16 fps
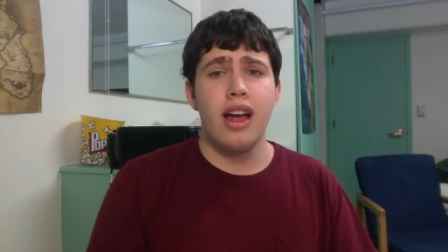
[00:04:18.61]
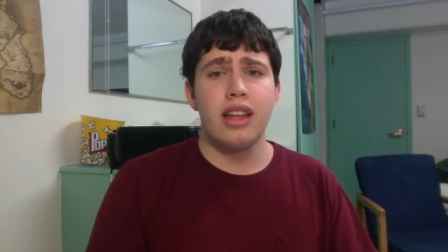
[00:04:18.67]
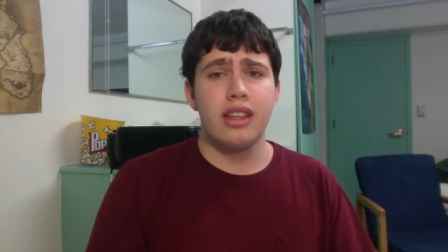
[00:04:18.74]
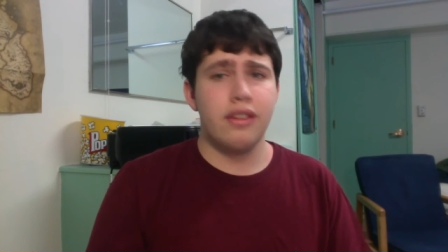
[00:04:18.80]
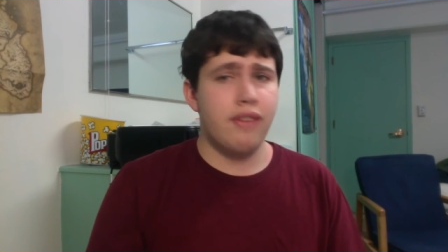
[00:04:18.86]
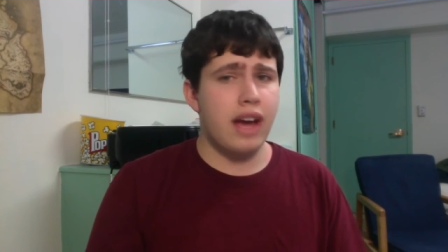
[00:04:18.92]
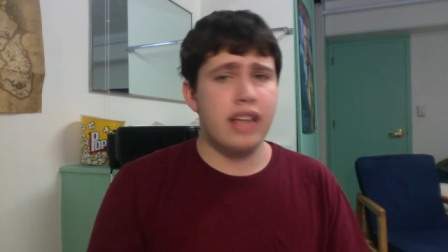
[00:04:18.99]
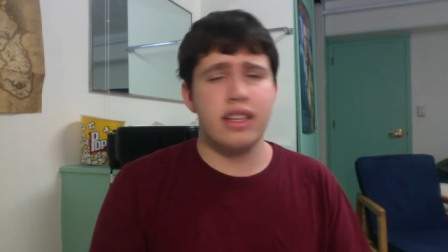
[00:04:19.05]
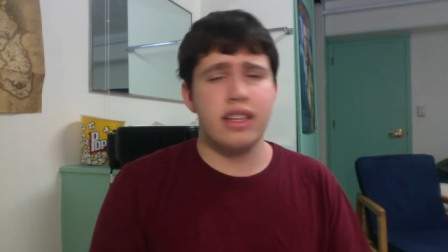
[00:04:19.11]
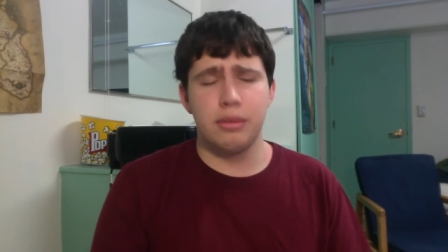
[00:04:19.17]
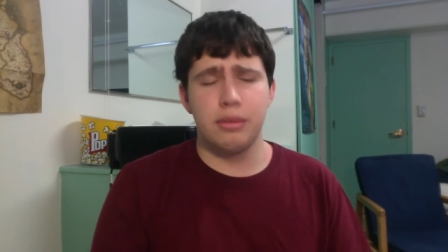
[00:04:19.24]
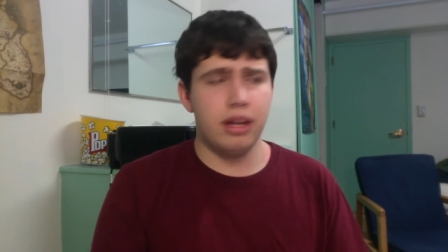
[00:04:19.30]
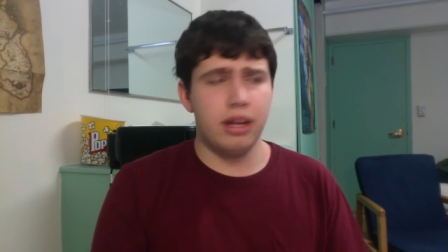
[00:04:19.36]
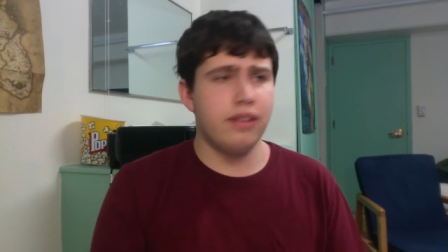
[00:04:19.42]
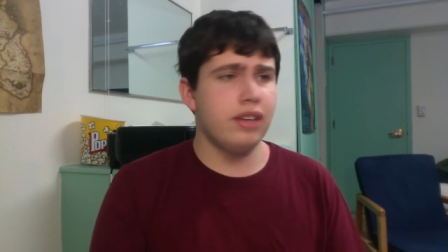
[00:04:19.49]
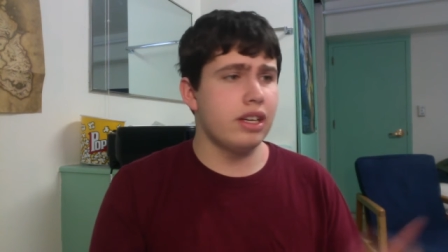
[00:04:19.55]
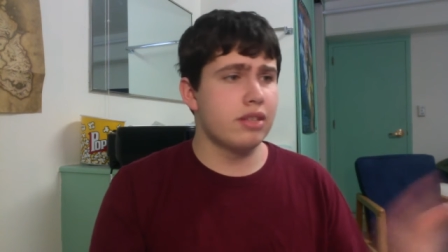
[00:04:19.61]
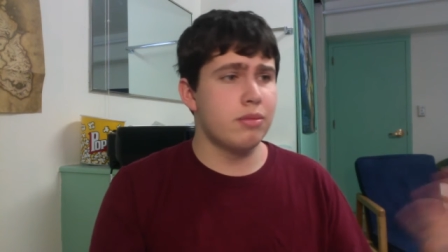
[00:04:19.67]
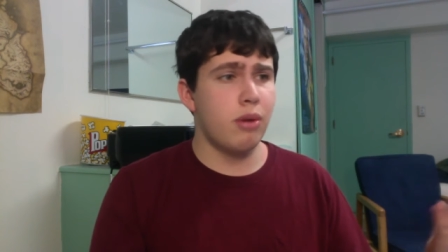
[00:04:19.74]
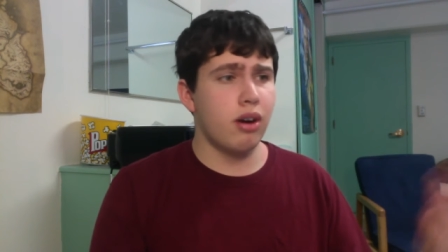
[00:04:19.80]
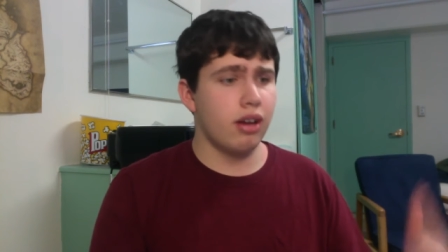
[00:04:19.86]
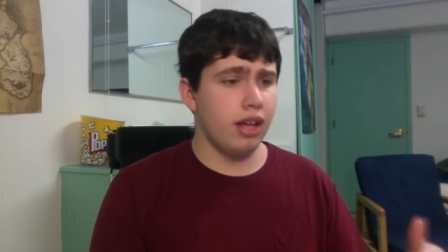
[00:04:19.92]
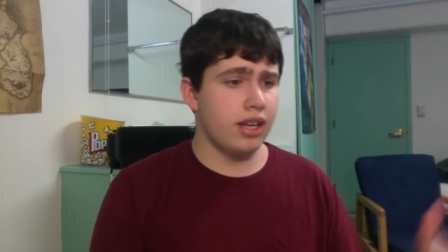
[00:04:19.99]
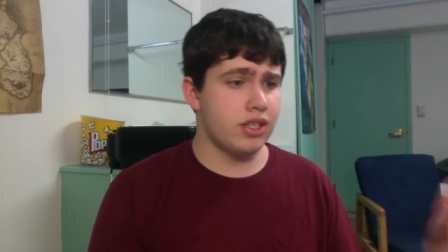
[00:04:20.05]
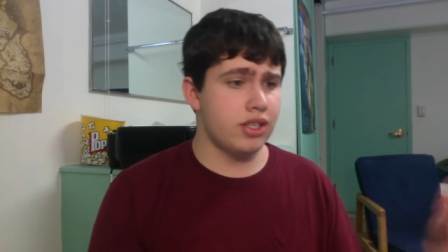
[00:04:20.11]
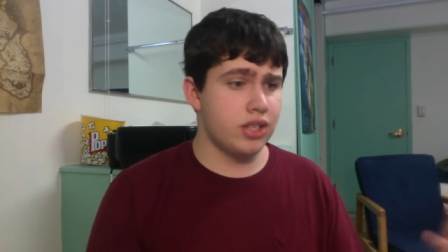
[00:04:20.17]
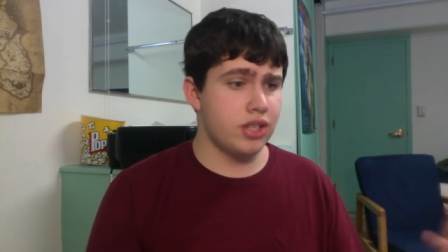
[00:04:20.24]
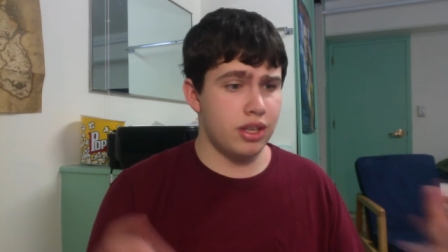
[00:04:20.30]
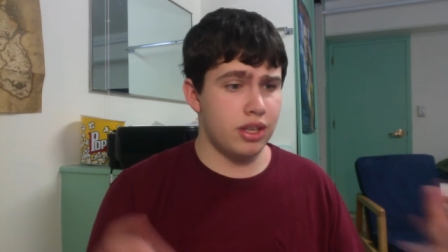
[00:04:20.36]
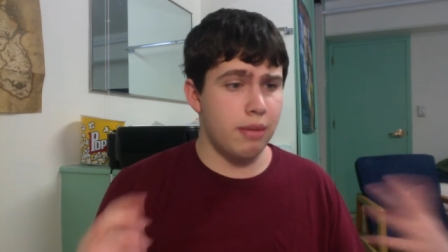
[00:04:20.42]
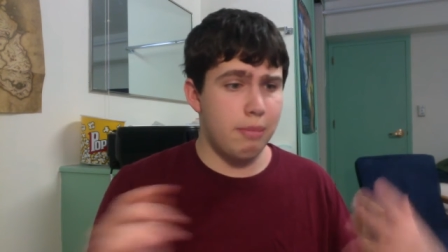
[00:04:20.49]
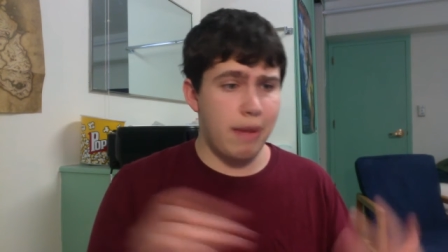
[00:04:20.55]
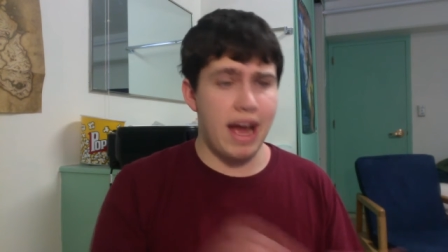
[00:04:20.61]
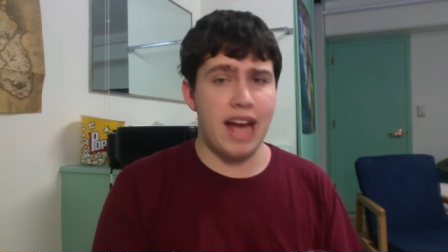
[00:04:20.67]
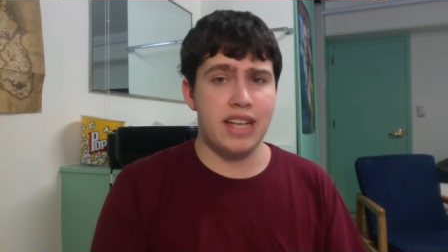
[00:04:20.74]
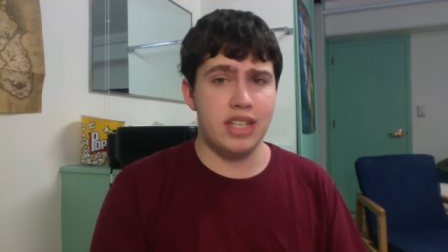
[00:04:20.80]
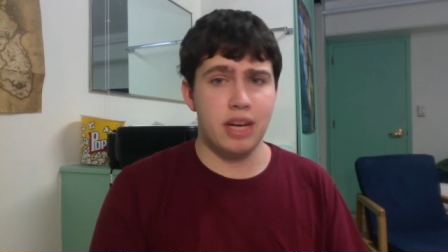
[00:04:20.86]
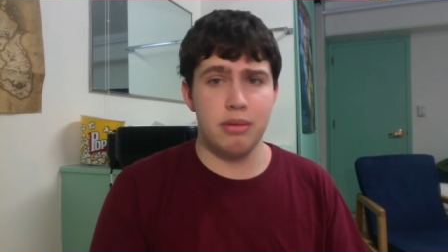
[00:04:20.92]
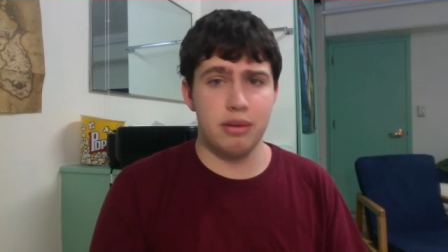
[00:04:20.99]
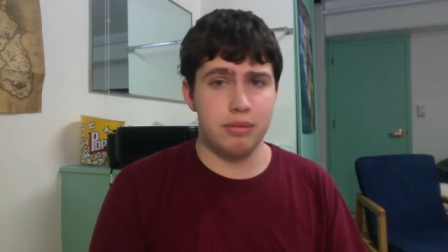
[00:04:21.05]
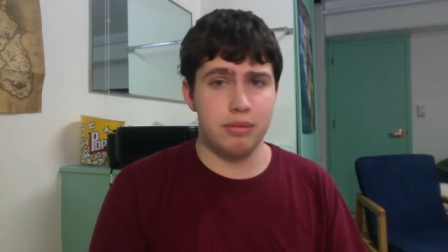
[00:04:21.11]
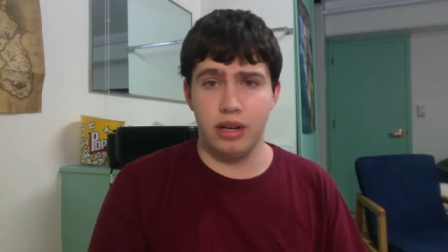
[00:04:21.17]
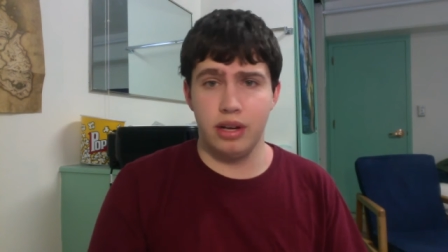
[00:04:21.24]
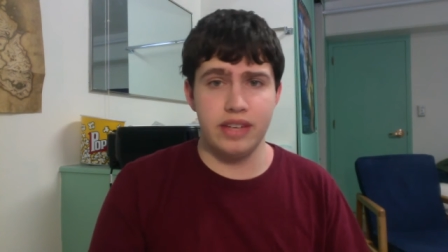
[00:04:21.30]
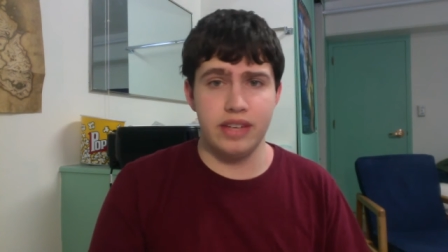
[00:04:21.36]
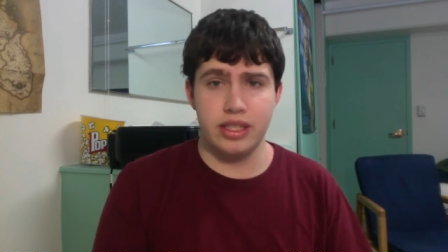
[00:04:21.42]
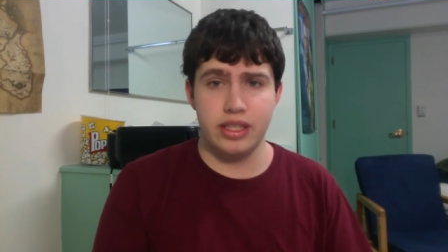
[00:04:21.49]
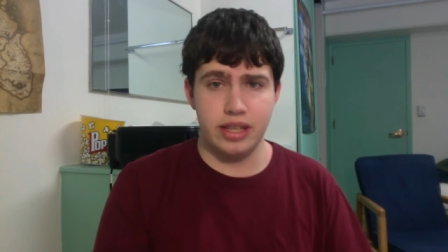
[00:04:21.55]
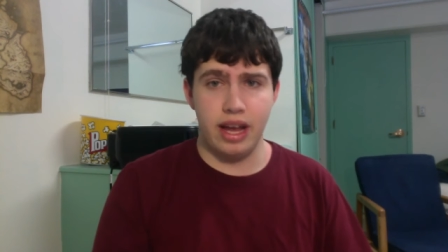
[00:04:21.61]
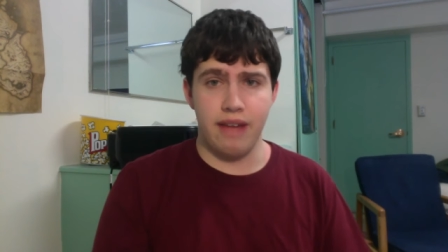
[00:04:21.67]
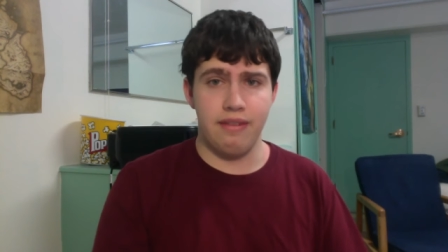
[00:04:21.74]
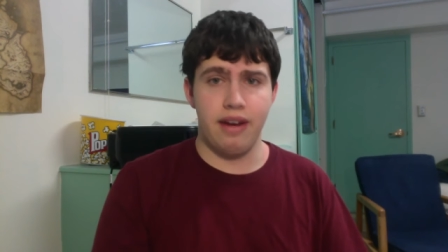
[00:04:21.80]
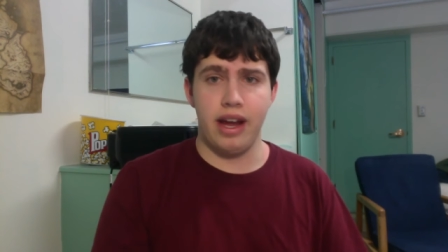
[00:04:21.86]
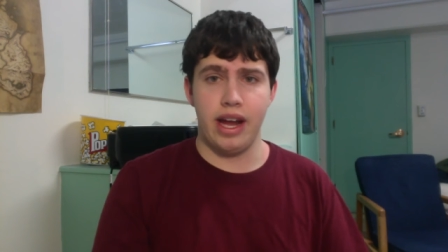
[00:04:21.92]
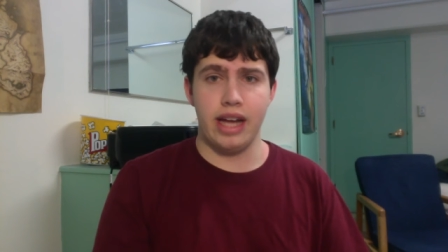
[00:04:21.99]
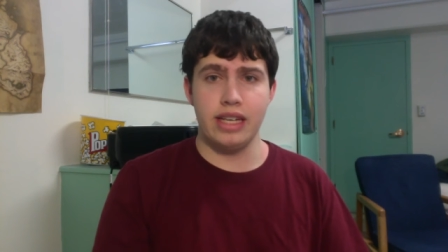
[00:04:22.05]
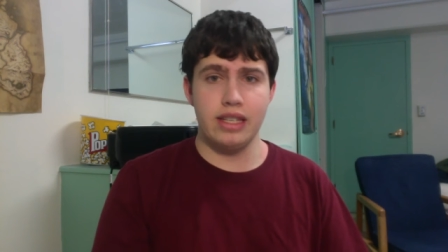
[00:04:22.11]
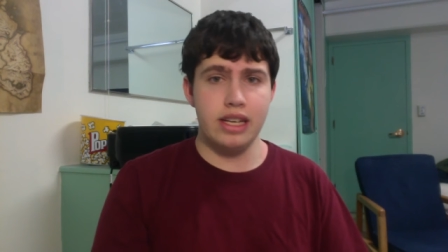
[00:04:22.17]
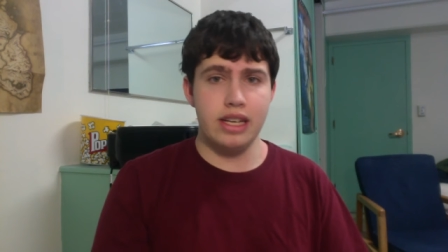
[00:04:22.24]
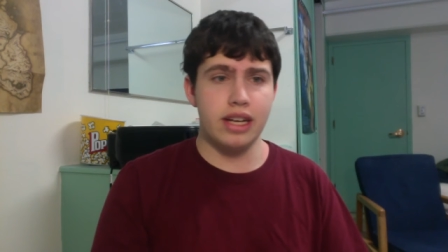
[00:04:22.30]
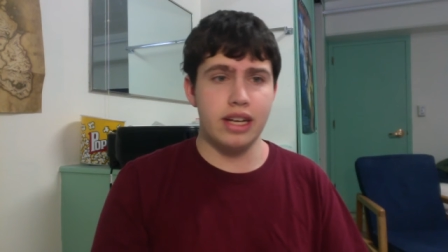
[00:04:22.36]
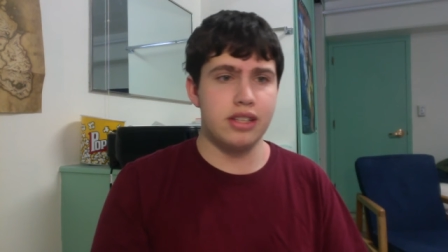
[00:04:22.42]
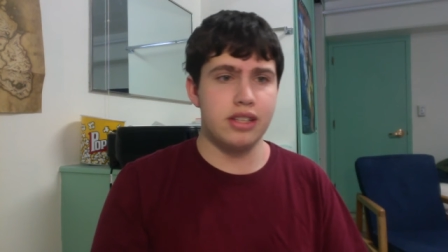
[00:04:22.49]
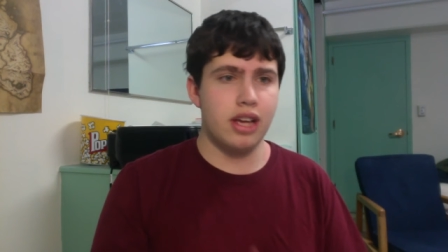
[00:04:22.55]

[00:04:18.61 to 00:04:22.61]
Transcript: The fact that Oblivion is more or less just a mashup of previous sci-fi ideas